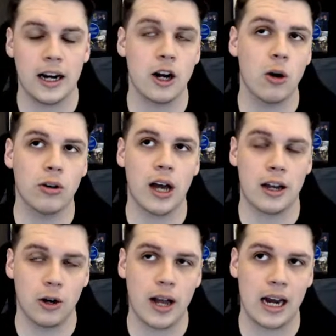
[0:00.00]
I know
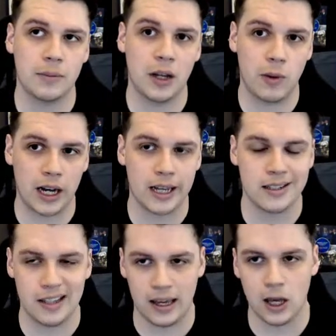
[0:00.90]
Callum did well against
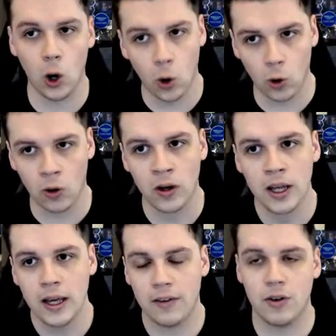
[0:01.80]
City. Or
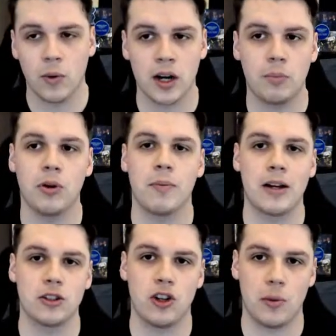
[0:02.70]
if you want to put
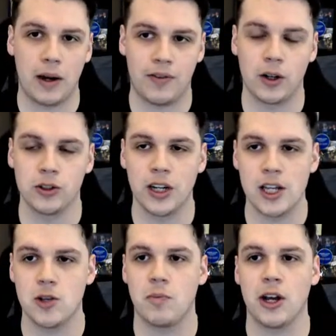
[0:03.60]
Mount into the midfield, you need
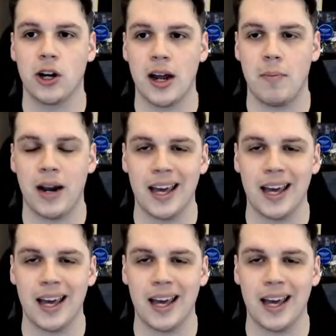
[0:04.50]
to bring on a player